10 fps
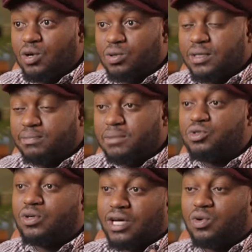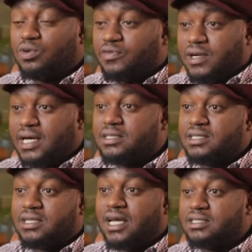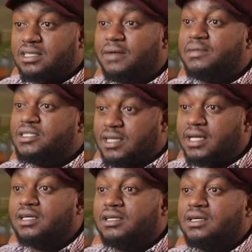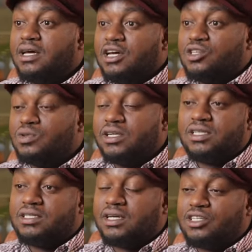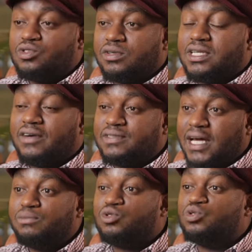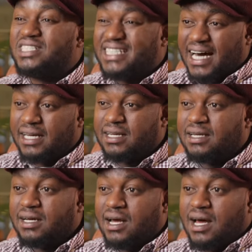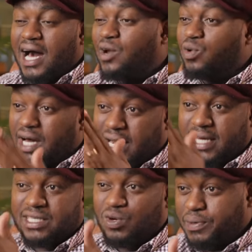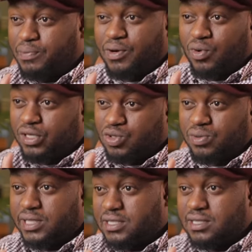Because sometimes you get out of class, it's lunchtime, it's raining. So the teacher does not have time to stand and organize how people are going to eat.